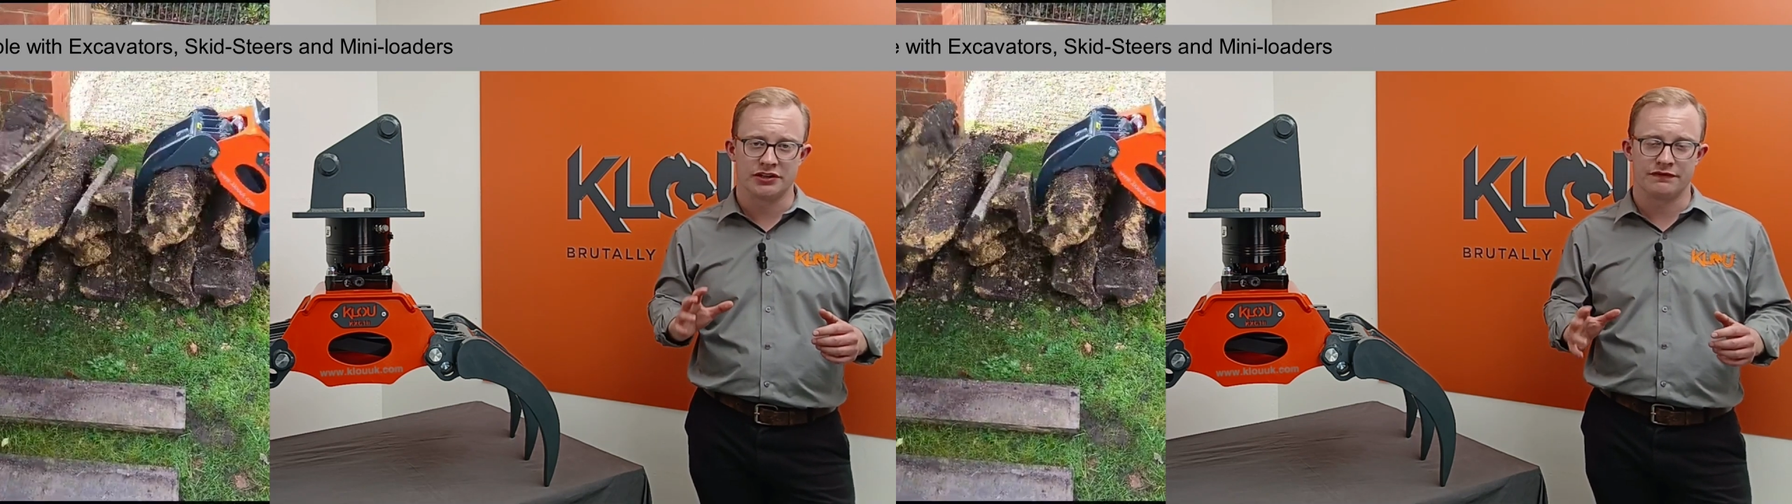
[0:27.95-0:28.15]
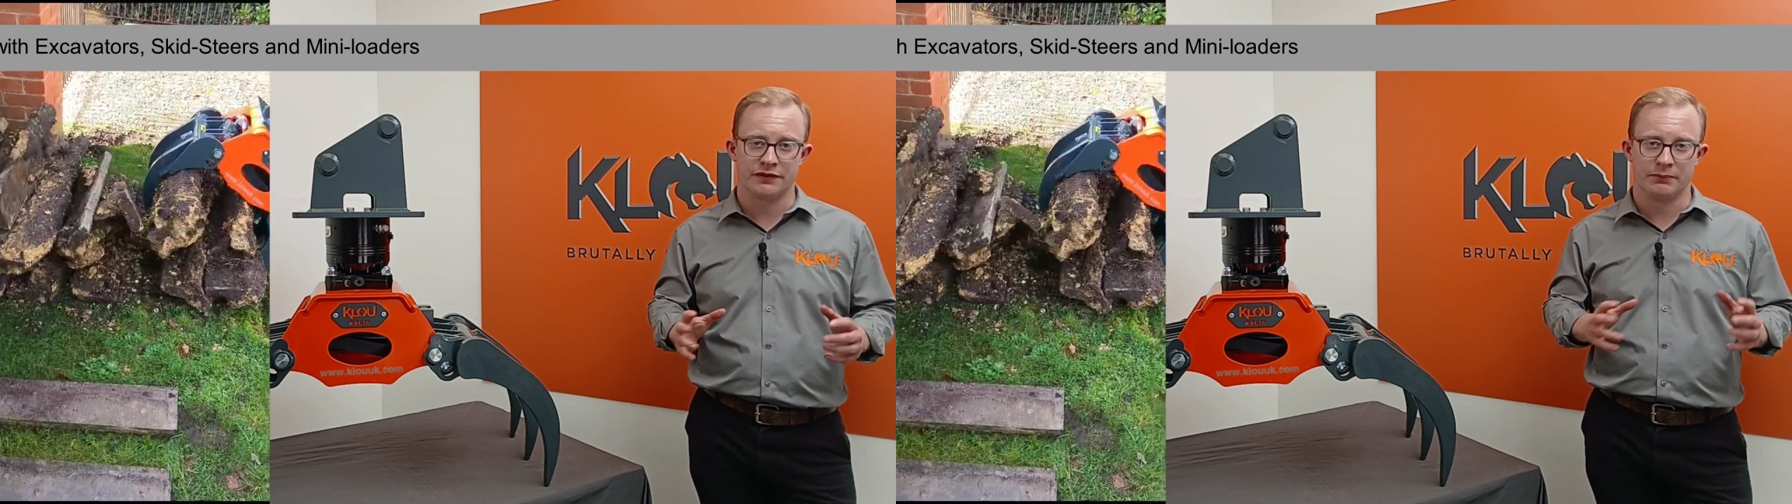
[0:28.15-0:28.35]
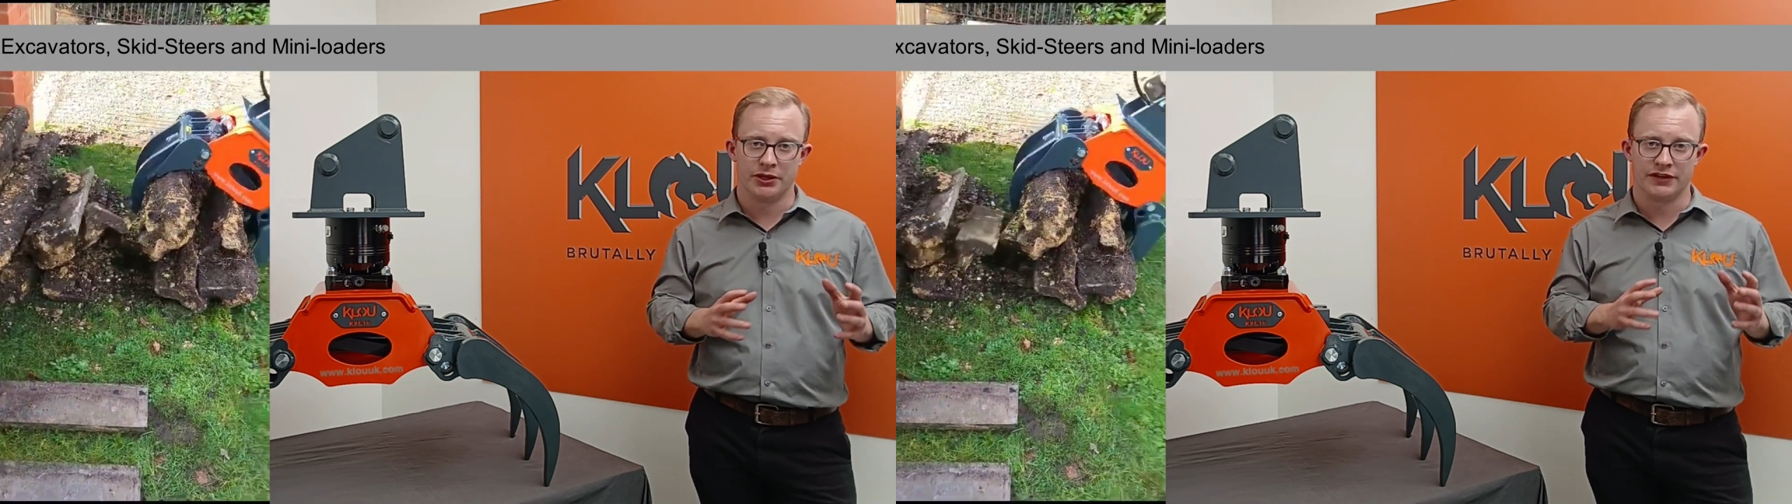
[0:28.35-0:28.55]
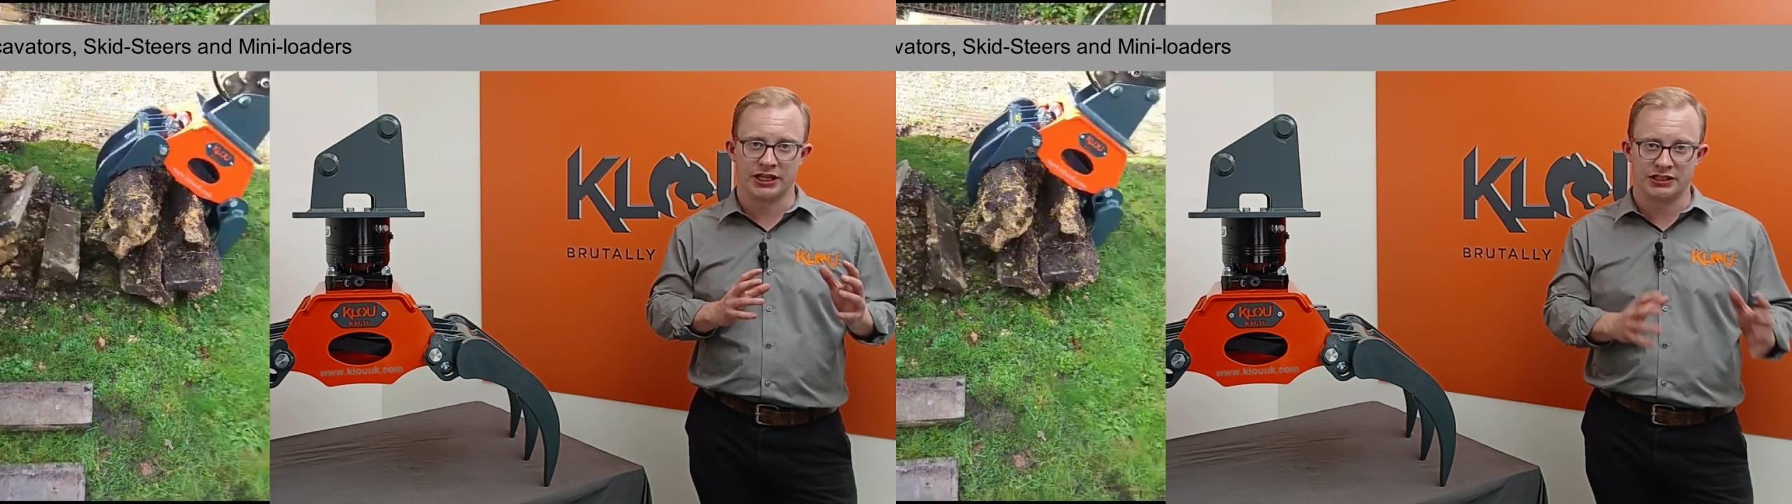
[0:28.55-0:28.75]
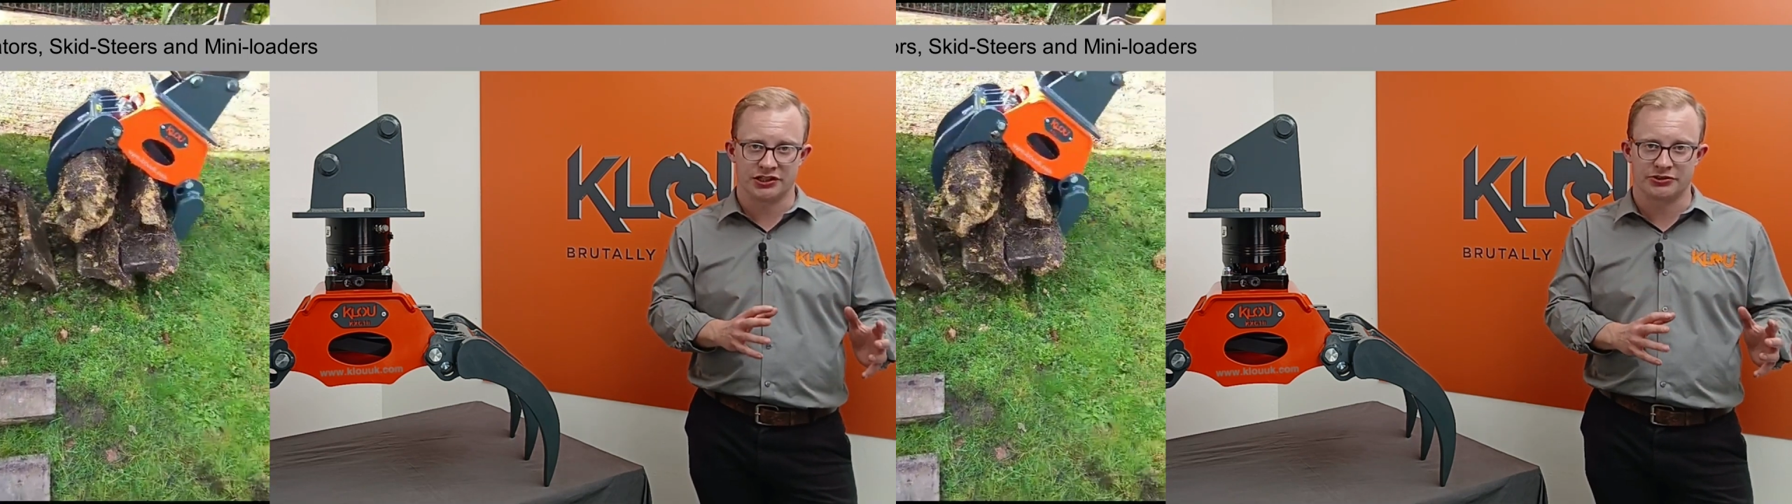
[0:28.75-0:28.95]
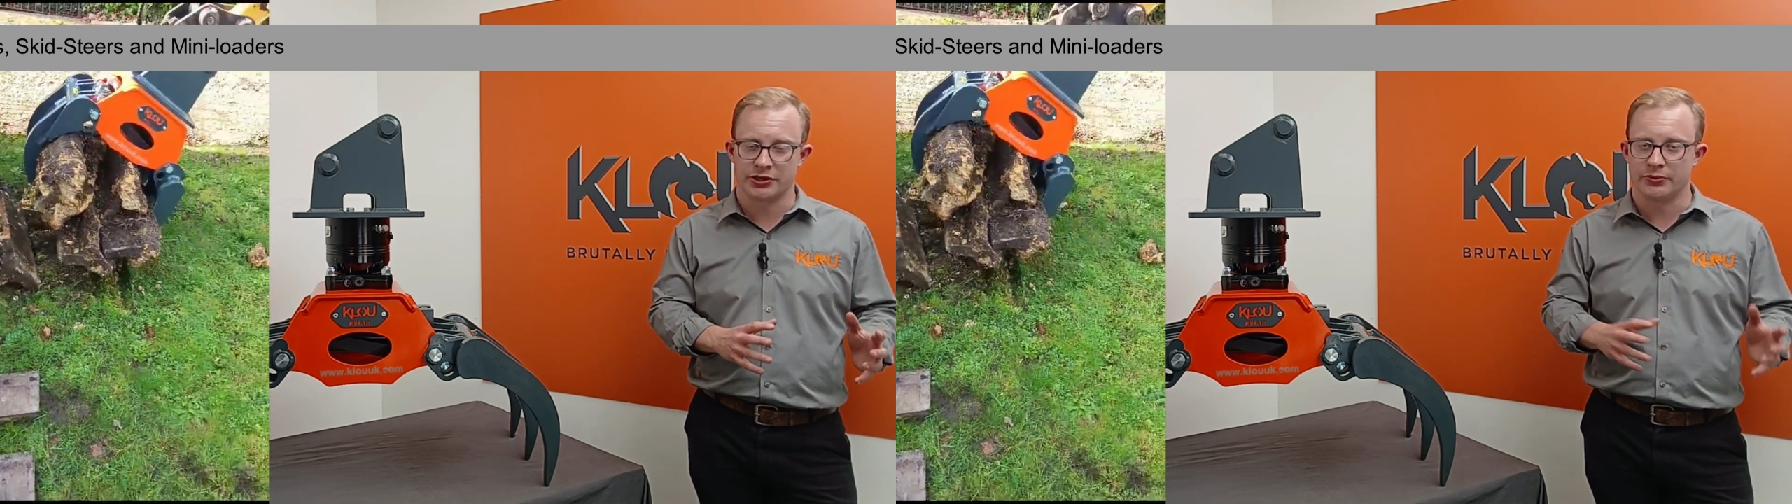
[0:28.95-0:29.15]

it for moving industrial